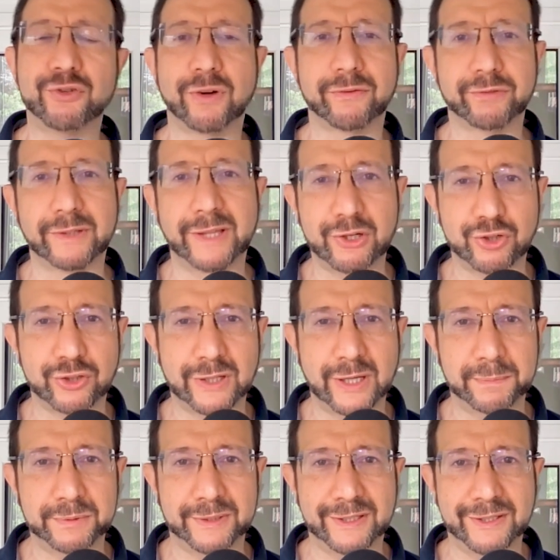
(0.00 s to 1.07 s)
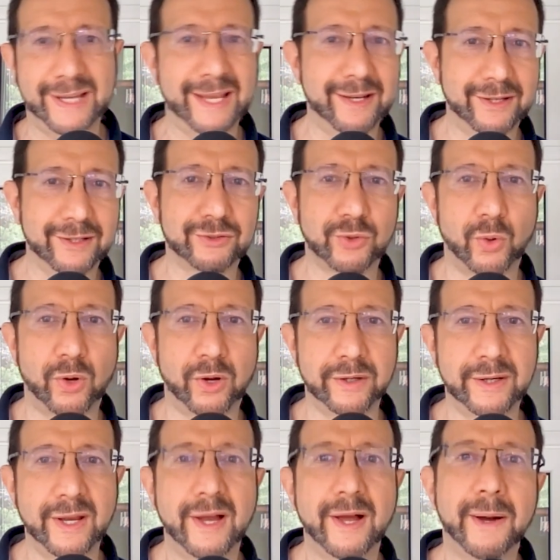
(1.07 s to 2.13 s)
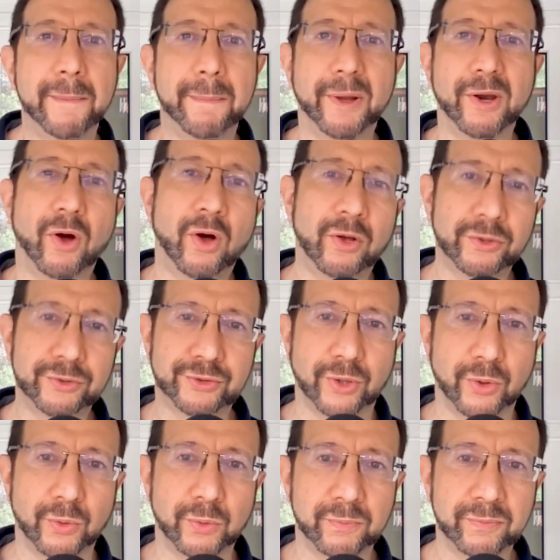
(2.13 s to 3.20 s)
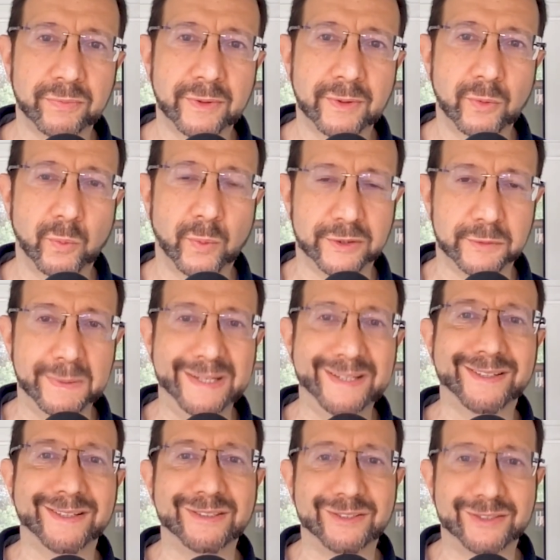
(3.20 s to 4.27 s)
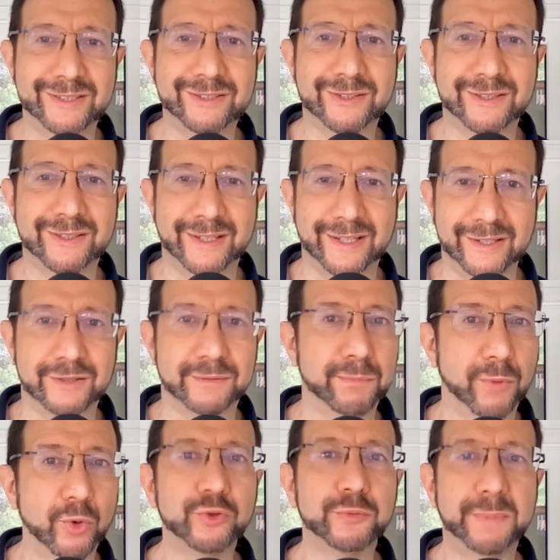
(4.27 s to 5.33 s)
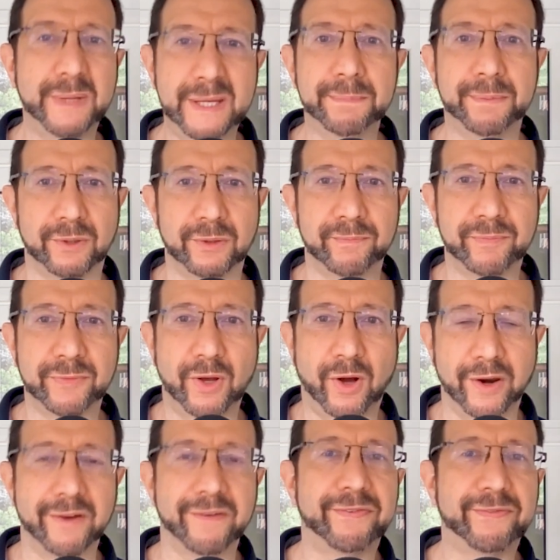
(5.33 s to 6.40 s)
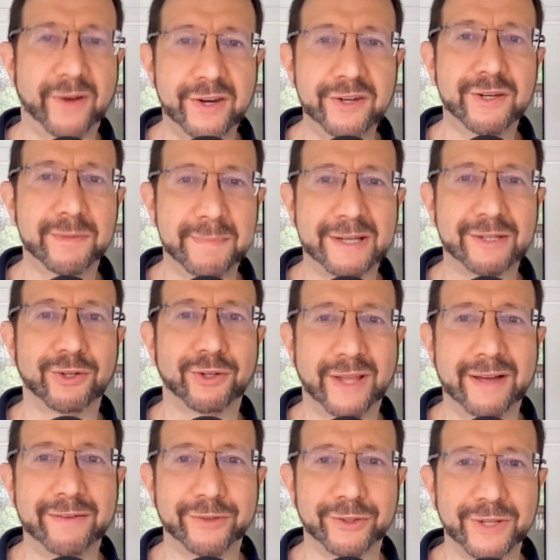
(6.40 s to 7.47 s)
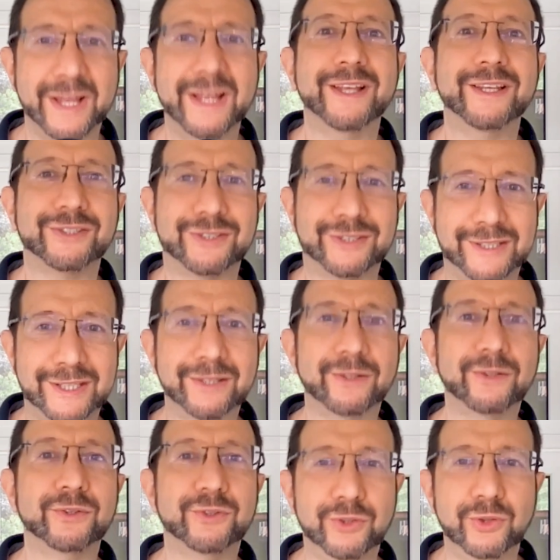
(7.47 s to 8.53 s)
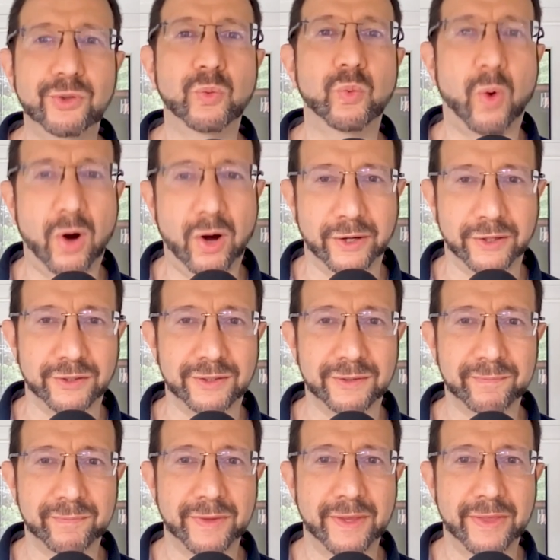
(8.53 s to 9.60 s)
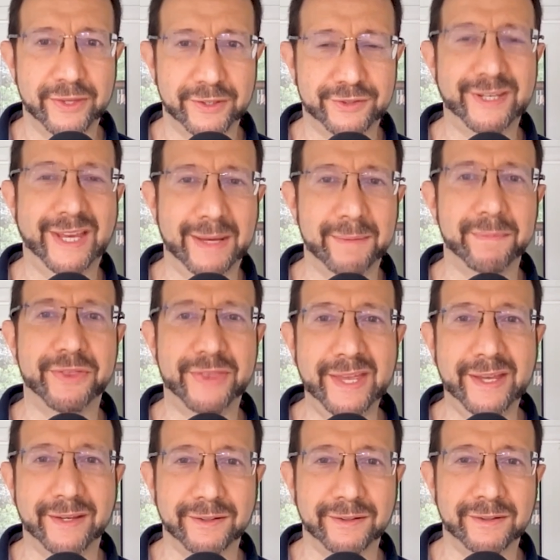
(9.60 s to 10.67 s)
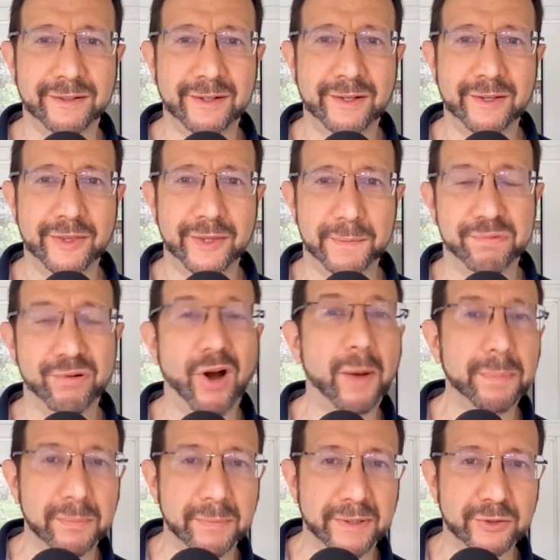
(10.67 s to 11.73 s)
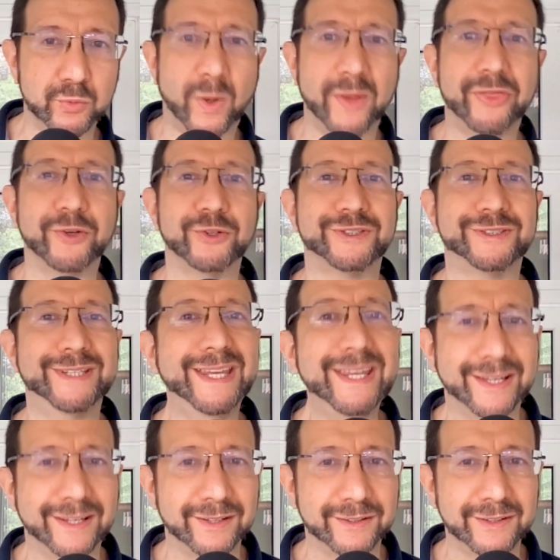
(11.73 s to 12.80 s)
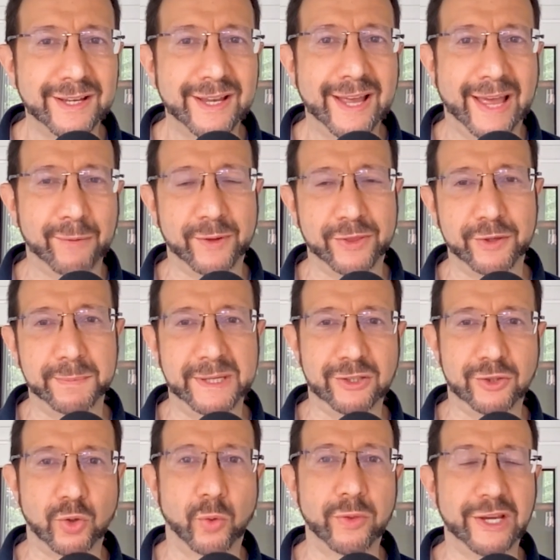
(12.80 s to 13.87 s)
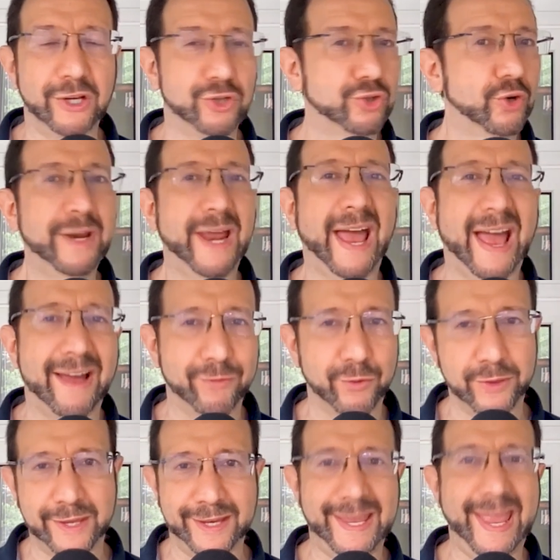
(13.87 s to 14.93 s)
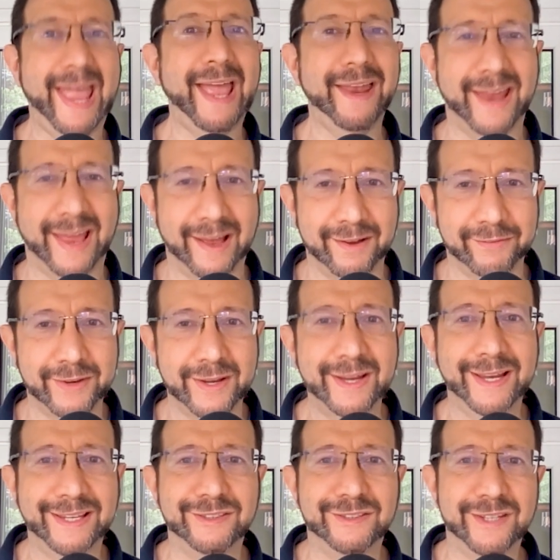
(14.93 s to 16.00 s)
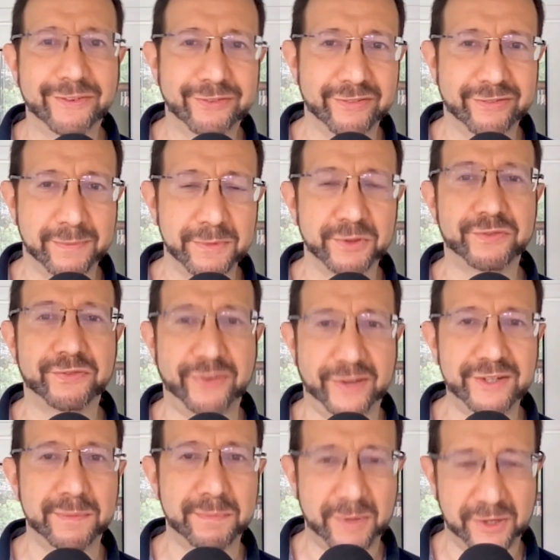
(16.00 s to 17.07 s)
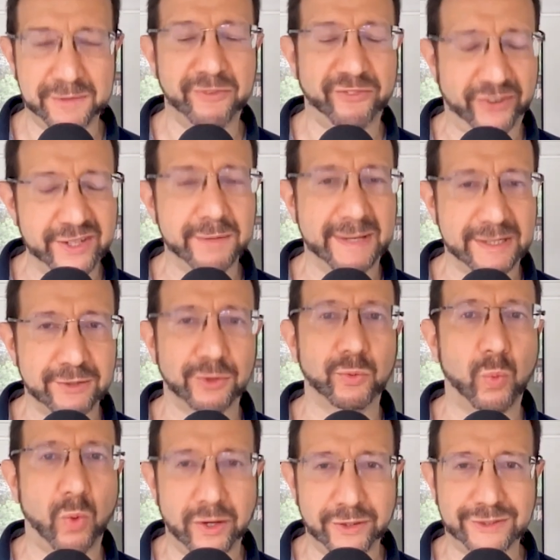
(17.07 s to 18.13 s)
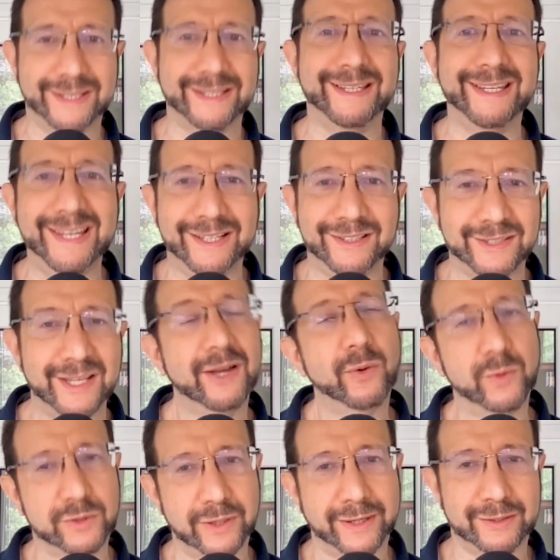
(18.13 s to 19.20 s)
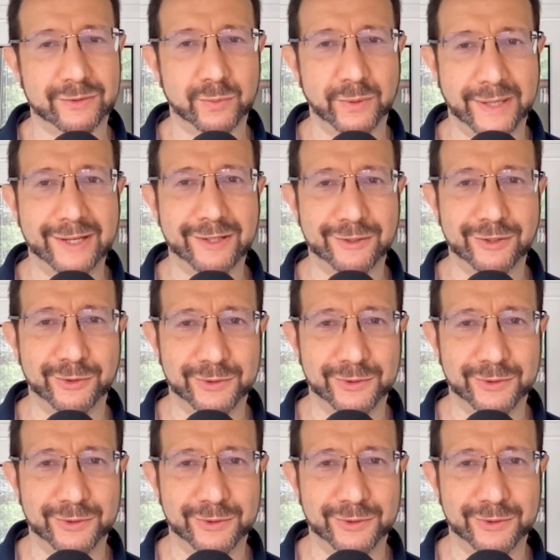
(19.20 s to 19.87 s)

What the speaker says: of relationships and dating and so on. But also what's being consistent is most people on a fundamental level still do want the same thing. The problem is what they're seeing and what they're being told they should have or they can have is different from those fundamental wants and needs, which I guess we'll get into